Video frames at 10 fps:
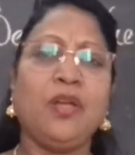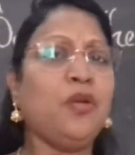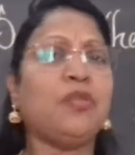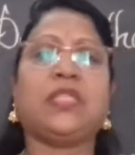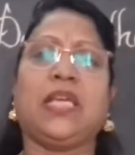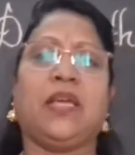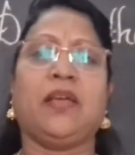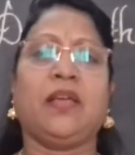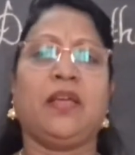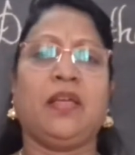You see,
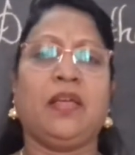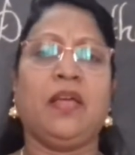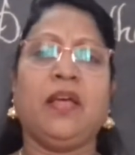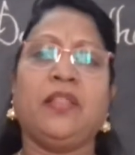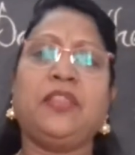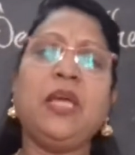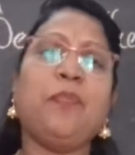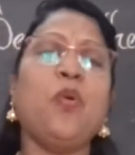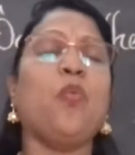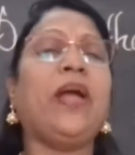
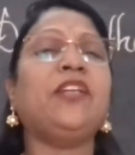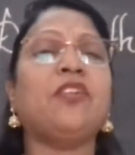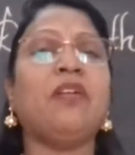Deepu went